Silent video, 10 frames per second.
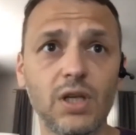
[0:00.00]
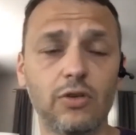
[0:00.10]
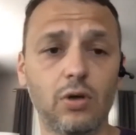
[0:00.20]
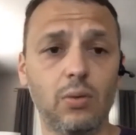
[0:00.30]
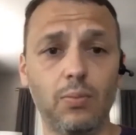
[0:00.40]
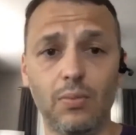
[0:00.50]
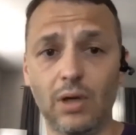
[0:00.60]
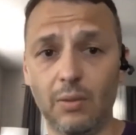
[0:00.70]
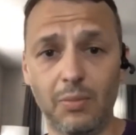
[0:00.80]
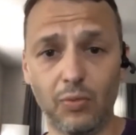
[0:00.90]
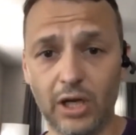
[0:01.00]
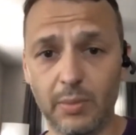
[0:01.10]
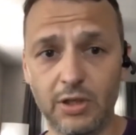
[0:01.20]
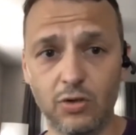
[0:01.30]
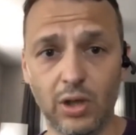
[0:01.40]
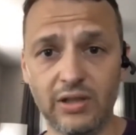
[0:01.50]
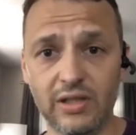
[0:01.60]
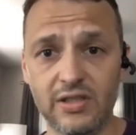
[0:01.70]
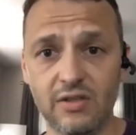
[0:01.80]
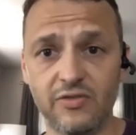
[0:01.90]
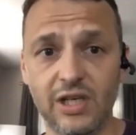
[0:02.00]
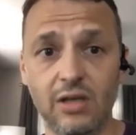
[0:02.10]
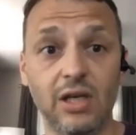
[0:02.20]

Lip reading: So I recommend you write that stuff down.